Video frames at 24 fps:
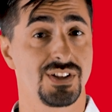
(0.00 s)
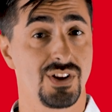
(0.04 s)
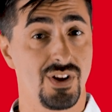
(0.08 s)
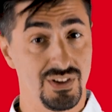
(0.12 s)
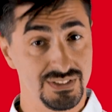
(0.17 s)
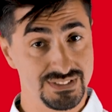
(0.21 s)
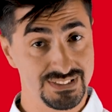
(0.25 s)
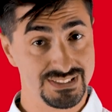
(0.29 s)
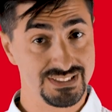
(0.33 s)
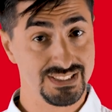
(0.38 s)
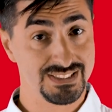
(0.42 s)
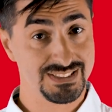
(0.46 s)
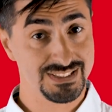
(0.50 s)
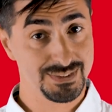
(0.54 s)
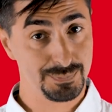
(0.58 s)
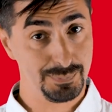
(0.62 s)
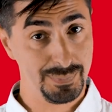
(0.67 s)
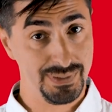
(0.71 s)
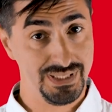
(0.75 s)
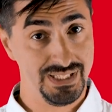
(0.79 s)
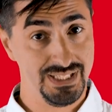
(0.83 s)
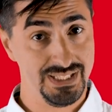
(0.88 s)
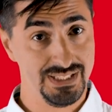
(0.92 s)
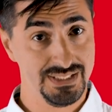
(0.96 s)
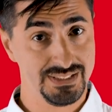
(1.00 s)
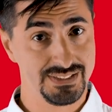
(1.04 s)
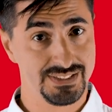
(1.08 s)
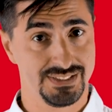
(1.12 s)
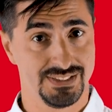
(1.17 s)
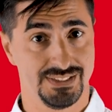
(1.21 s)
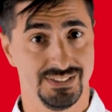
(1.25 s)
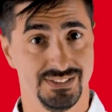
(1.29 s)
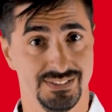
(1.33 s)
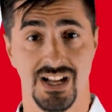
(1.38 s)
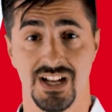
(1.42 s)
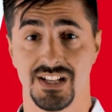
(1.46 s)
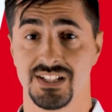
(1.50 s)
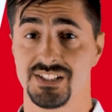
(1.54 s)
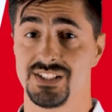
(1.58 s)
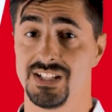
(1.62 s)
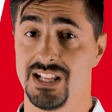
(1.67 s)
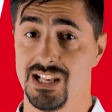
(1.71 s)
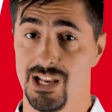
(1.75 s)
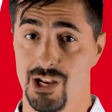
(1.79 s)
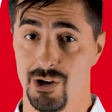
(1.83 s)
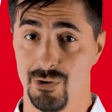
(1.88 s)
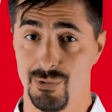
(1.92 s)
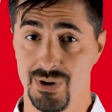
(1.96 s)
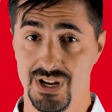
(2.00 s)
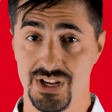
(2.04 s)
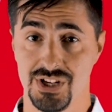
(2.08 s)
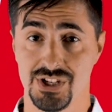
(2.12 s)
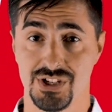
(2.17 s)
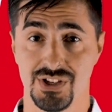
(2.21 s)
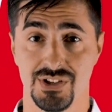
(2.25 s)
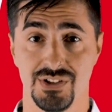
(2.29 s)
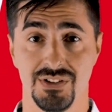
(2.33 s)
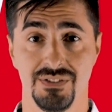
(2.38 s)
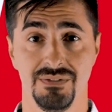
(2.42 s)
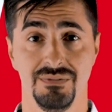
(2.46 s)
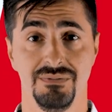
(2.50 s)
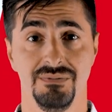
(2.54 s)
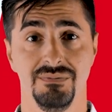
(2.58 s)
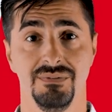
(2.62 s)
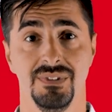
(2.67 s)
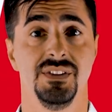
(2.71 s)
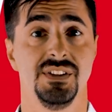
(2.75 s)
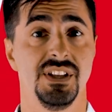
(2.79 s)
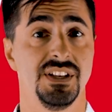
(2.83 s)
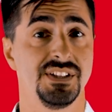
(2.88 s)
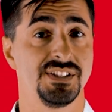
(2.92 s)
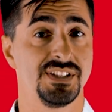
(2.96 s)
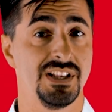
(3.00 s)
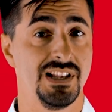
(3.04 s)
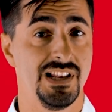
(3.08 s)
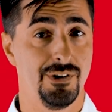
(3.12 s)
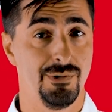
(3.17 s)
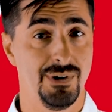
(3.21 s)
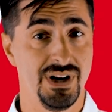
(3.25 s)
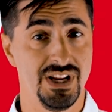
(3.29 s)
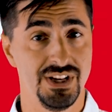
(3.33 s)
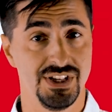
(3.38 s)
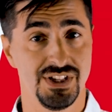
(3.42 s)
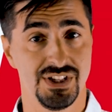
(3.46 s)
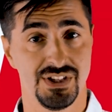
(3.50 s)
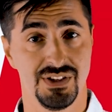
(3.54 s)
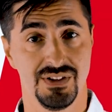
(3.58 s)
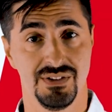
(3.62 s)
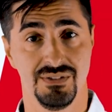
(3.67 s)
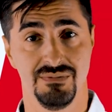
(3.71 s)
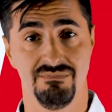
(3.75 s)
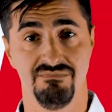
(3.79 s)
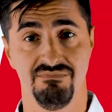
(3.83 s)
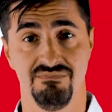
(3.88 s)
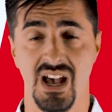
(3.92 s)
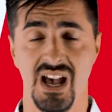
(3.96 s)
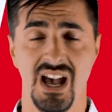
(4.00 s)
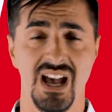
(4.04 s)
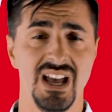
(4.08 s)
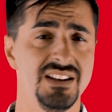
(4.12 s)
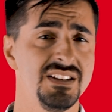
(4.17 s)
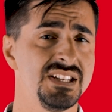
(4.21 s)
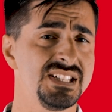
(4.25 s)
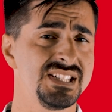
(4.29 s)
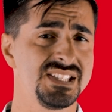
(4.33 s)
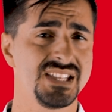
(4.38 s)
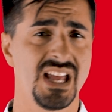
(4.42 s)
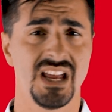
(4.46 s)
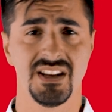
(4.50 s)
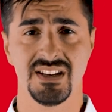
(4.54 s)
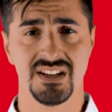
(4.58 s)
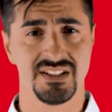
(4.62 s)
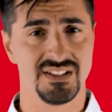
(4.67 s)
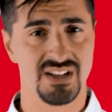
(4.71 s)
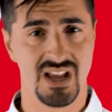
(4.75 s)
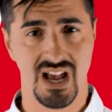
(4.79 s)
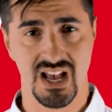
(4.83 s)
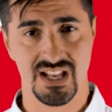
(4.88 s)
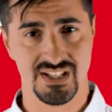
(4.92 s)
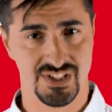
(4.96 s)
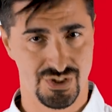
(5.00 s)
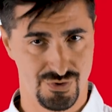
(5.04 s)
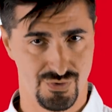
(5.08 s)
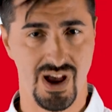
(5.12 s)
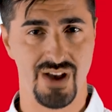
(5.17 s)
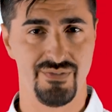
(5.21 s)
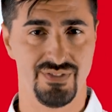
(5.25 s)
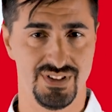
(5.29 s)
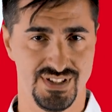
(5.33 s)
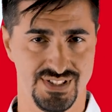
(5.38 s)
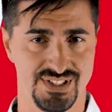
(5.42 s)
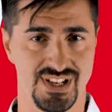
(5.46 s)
constant speed, acceleration, deceleration and standardized driving